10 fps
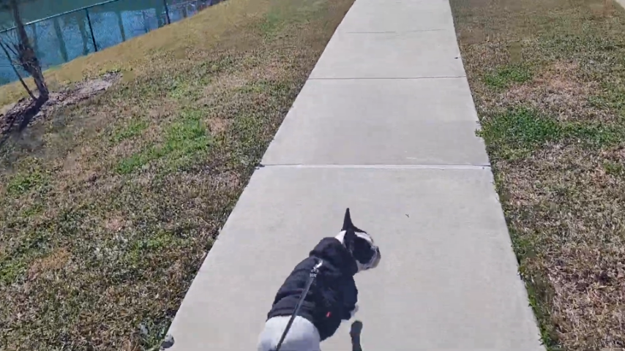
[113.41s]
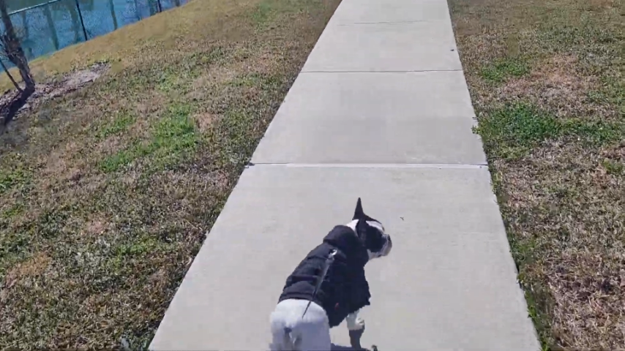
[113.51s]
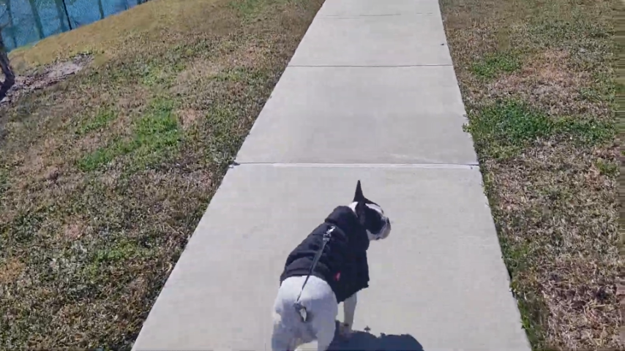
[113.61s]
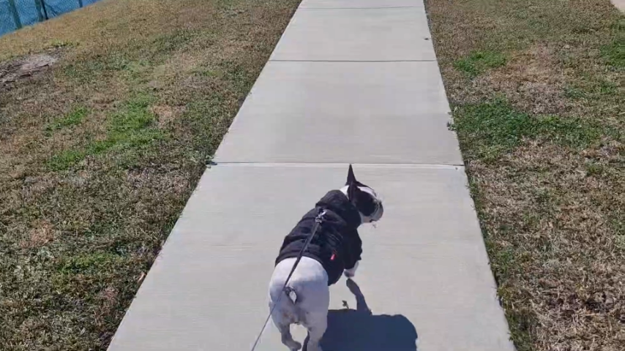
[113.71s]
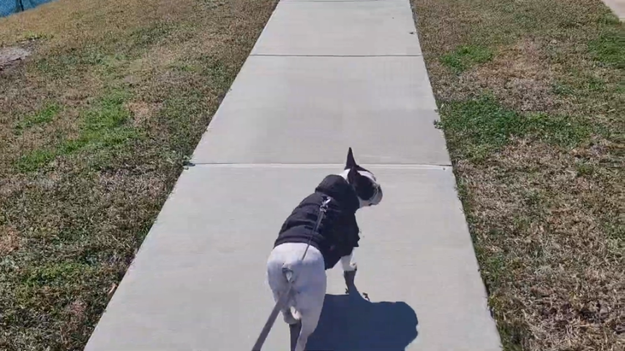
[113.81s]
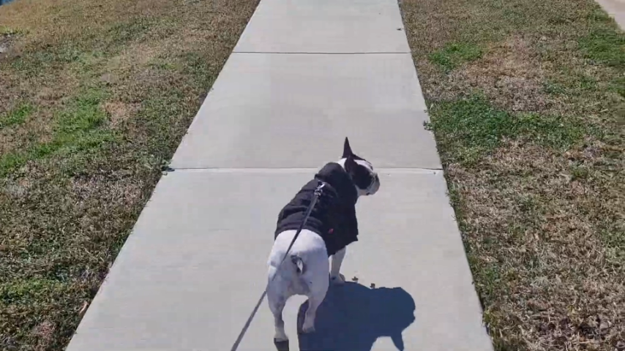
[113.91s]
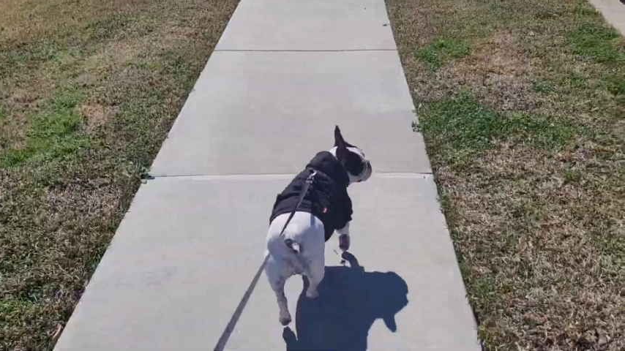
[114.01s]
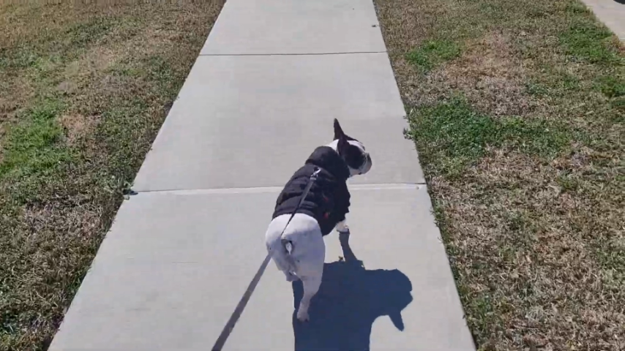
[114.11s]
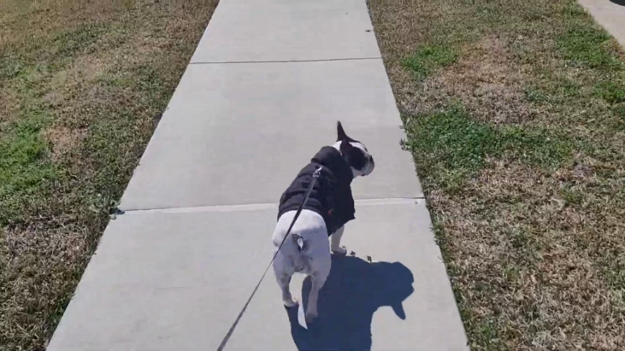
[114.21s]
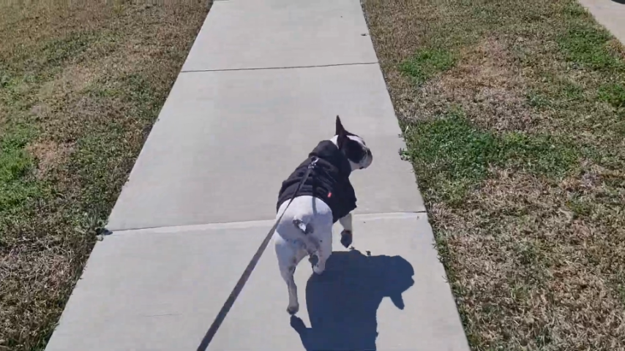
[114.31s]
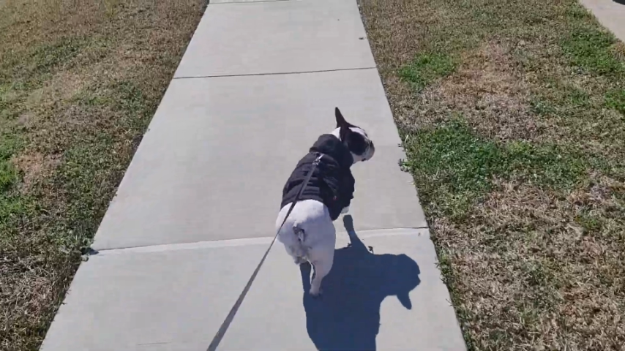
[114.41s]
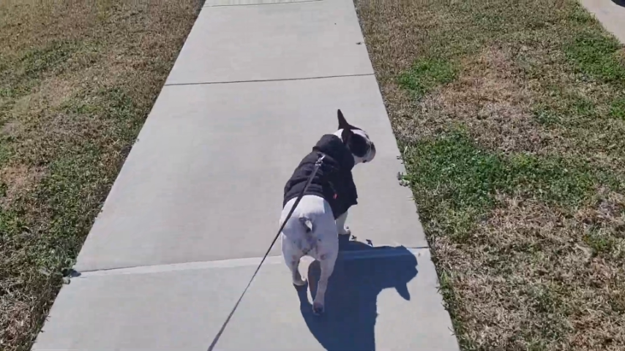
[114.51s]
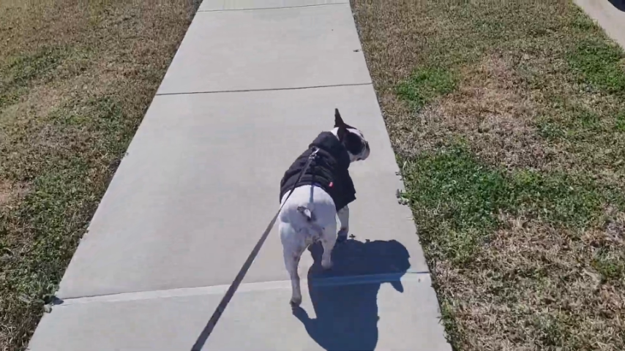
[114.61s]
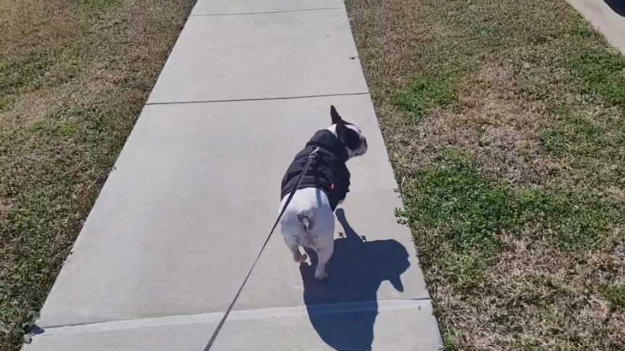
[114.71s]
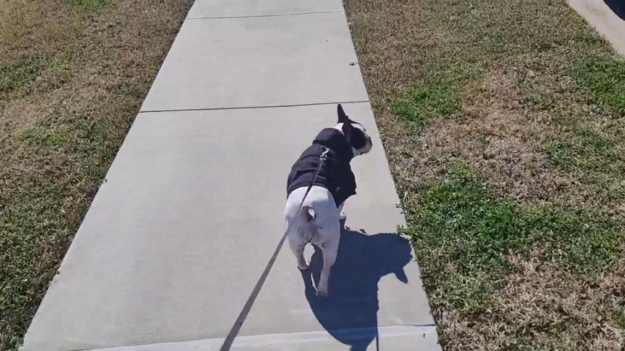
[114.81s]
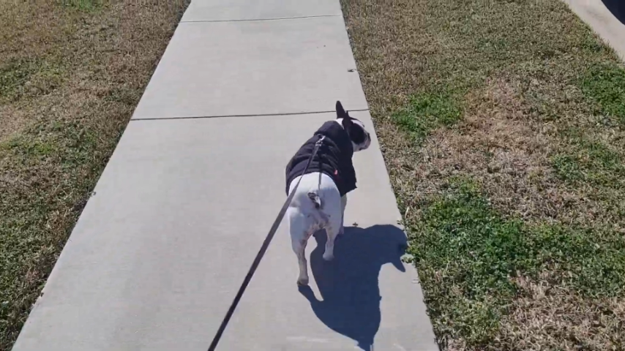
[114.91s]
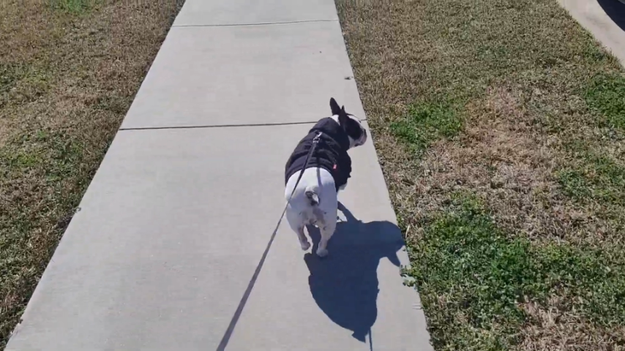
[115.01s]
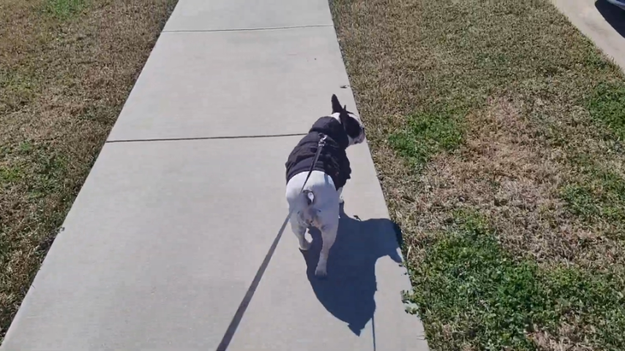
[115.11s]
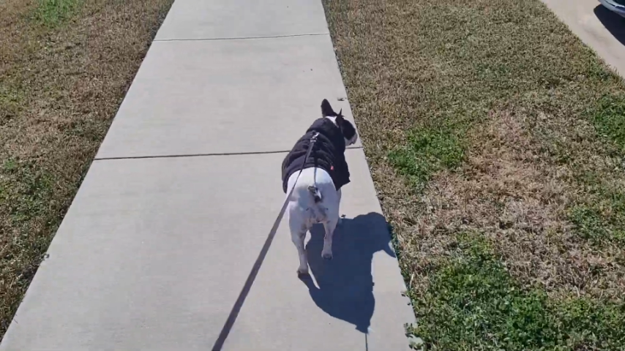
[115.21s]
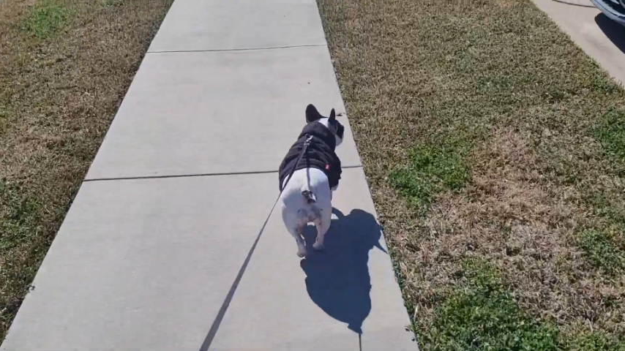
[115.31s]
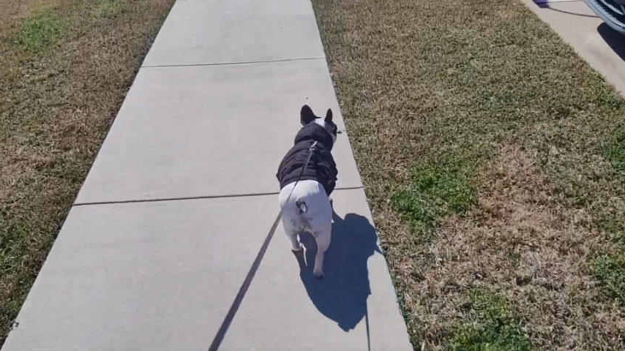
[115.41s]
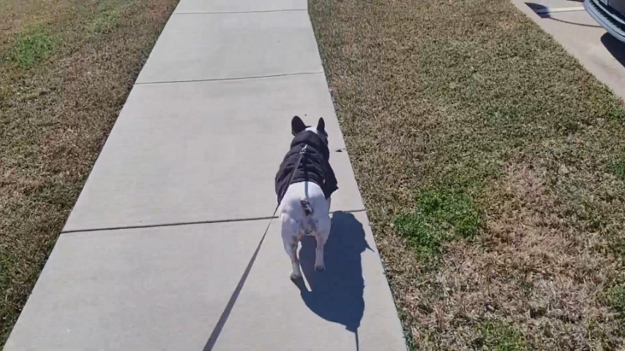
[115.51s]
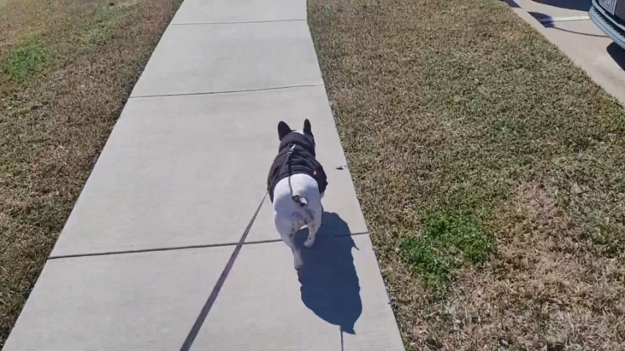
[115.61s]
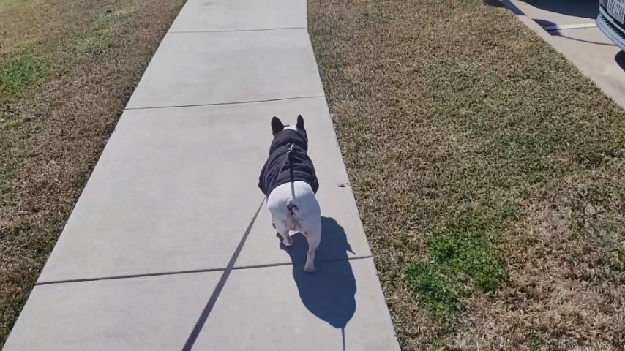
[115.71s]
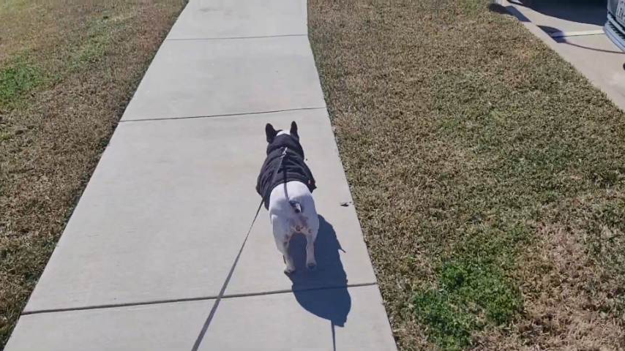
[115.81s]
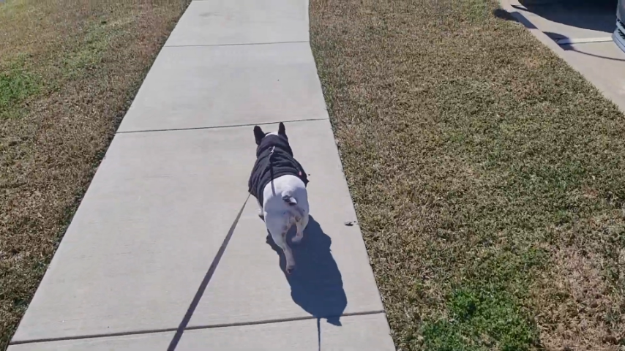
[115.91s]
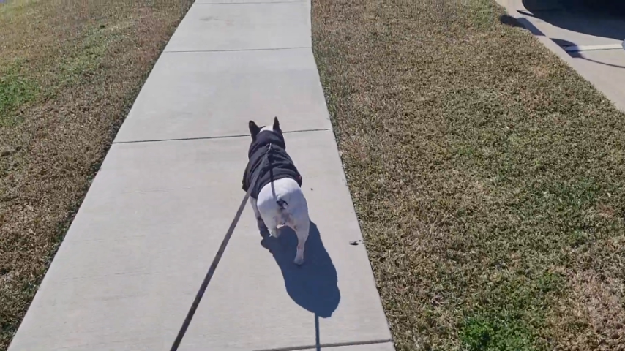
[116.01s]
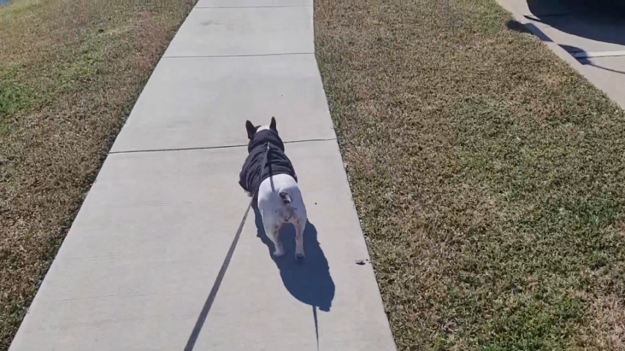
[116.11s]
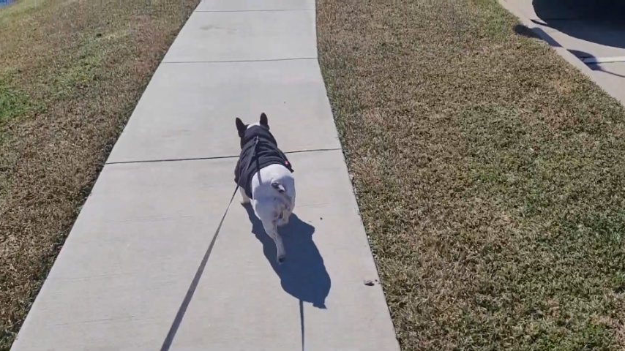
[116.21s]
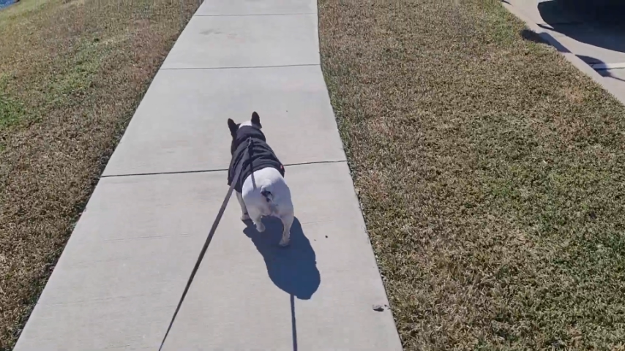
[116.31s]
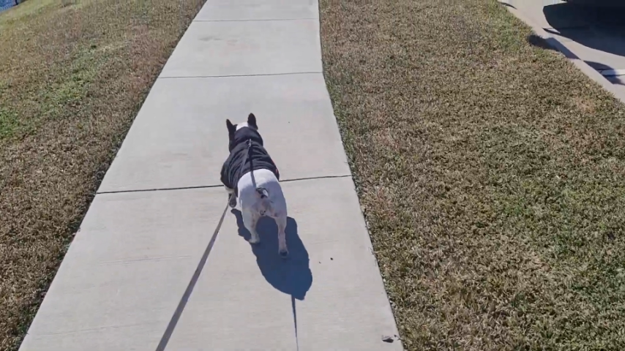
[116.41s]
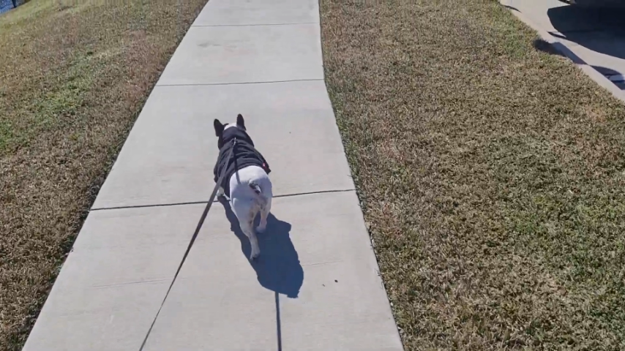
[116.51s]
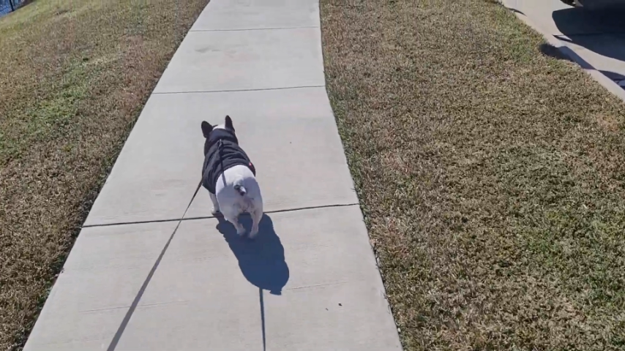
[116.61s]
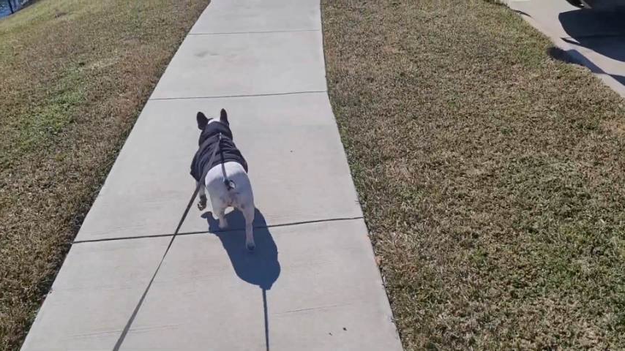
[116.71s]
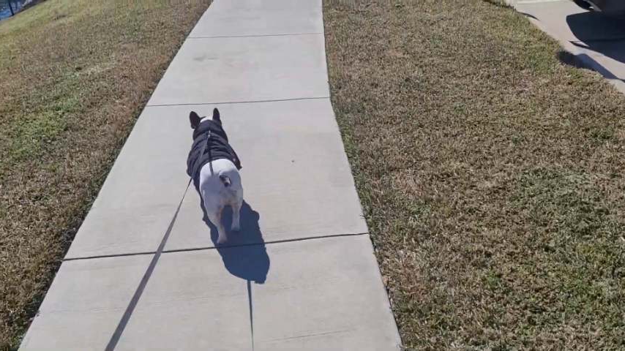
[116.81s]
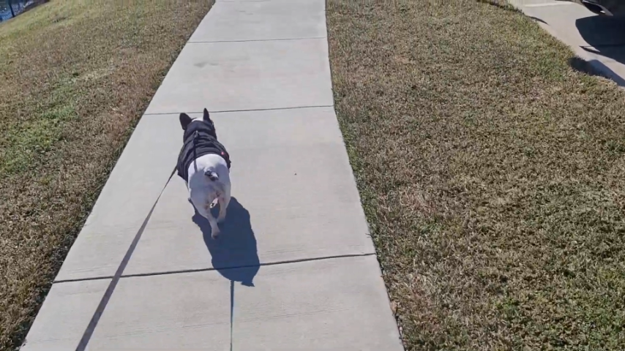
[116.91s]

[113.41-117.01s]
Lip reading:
Nobody's mouth can be seen.